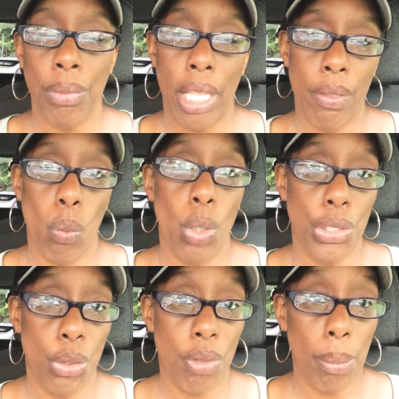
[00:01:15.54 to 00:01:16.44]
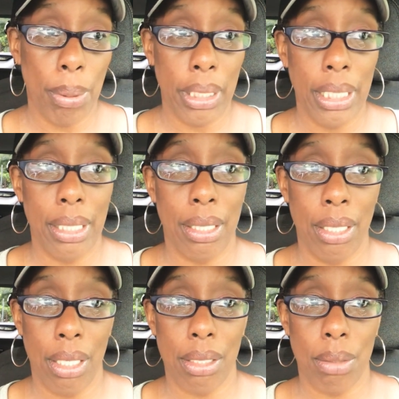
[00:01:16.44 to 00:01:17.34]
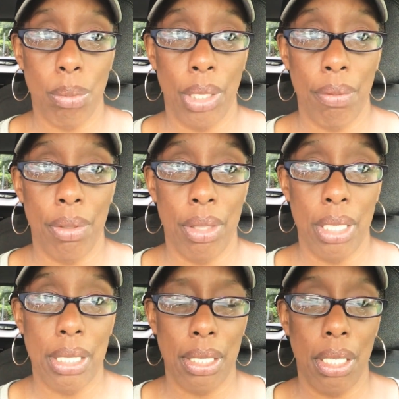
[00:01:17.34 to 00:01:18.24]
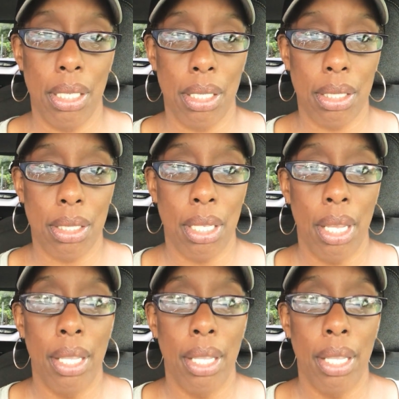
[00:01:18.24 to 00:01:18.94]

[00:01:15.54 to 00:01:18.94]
And then once you've completed this, whatever this is,